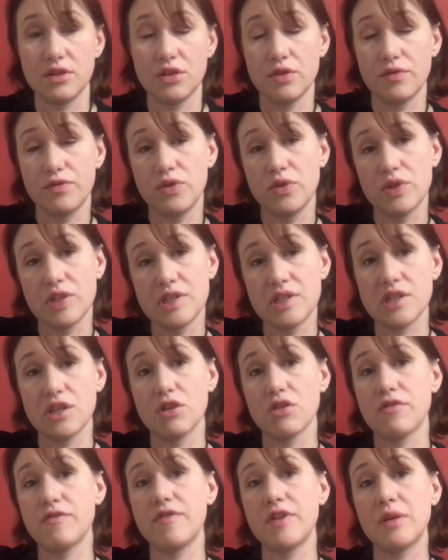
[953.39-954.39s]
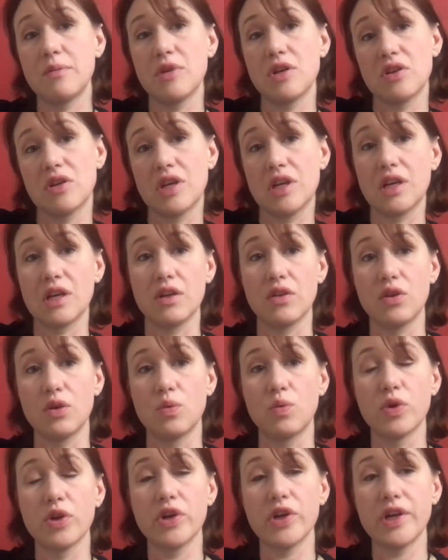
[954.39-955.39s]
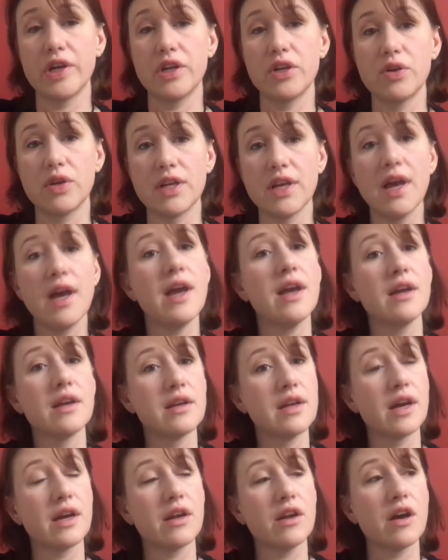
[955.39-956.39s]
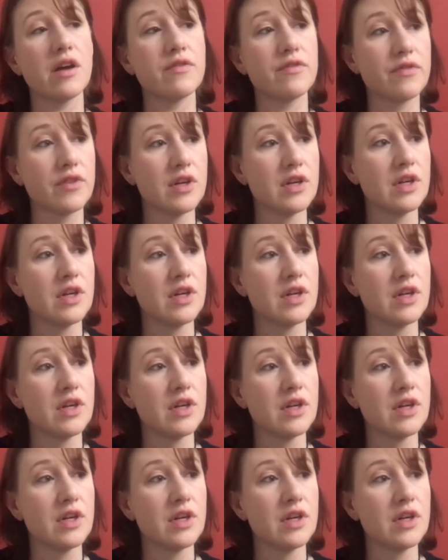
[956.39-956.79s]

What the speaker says: if you can see your female getting a little worried, you can, hey, knock it off,